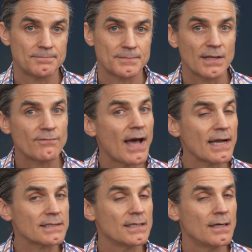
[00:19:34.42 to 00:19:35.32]
In
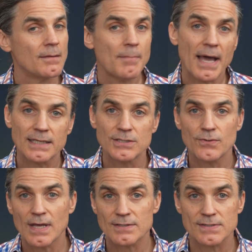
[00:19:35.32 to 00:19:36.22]
fact, back in
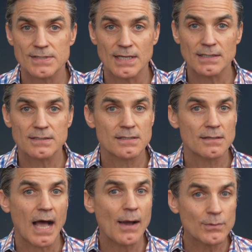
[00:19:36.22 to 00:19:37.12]
2006,
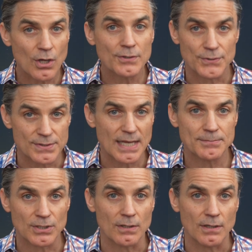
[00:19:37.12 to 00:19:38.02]
I was also
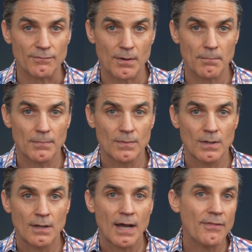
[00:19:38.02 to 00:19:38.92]
skeptical of them.
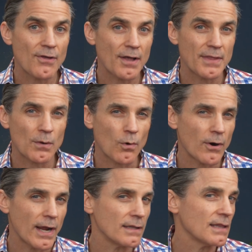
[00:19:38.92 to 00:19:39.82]
I thought they were
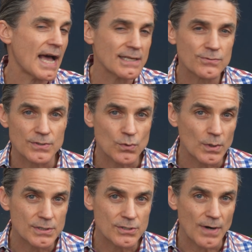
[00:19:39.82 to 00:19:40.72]
a last resort
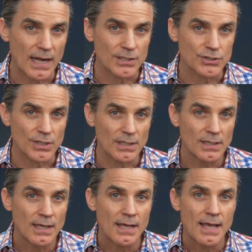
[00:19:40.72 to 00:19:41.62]
strategy,
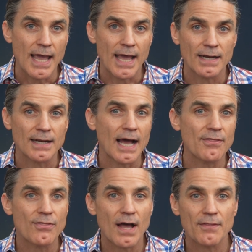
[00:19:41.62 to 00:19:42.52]
and I
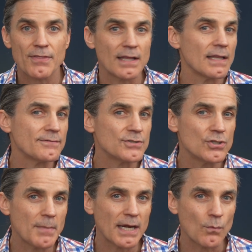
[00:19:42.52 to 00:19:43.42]
thought they left too
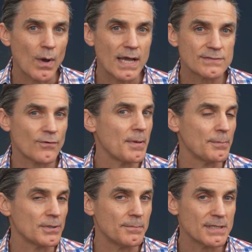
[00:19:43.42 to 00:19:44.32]
many ways for people
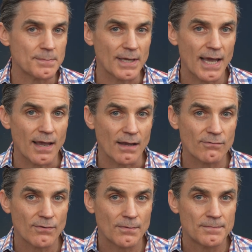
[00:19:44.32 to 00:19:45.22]
to misbehave.
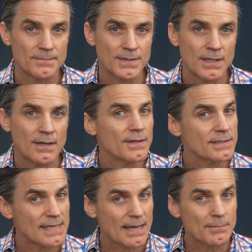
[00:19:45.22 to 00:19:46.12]
The
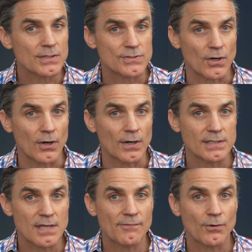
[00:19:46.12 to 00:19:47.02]
same concern is
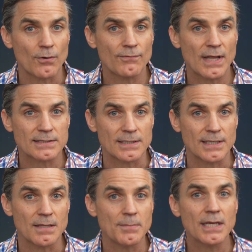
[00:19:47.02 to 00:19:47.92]
often reflected in
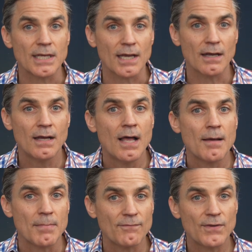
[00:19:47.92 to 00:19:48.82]
the media
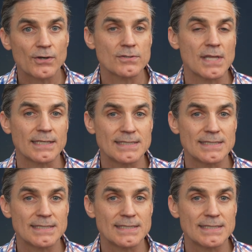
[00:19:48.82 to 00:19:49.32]
by figures like